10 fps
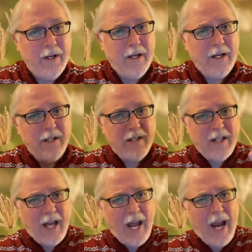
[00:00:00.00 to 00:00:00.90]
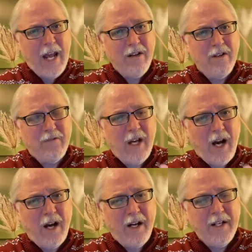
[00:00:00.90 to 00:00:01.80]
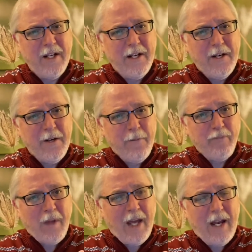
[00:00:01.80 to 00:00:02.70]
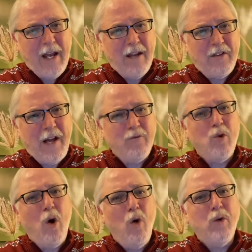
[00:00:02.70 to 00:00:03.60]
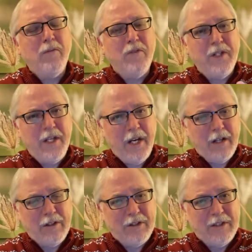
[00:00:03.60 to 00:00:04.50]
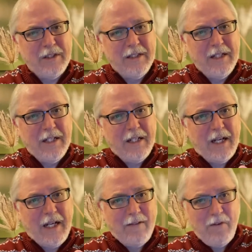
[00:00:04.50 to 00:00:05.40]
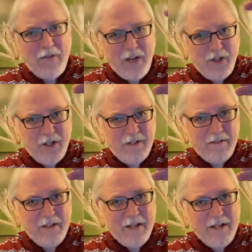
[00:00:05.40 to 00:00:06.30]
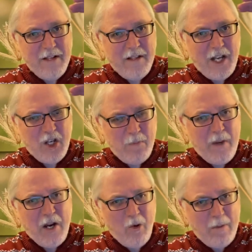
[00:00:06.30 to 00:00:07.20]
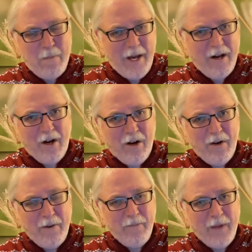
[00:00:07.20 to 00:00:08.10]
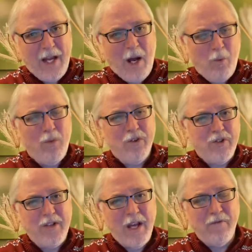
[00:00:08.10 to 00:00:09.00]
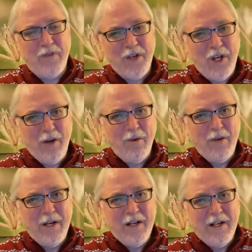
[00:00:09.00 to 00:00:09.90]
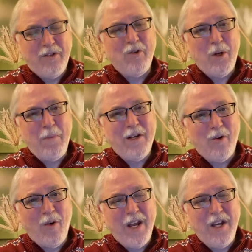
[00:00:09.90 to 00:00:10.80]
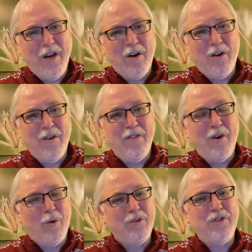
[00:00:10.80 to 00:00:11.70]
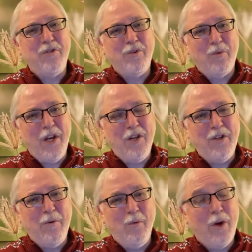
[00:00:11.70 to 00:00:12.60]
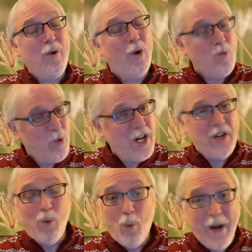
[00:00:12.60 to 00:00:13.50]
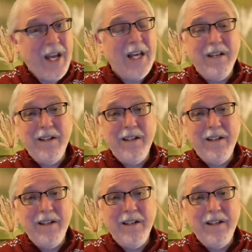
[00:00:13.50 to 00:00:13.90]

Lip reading: is in the hand of God. And as I've grown over the years, I have a vision that is bigger and better. And I want the same for you. It's going to be a great year in the North Central region. We're going to run to win.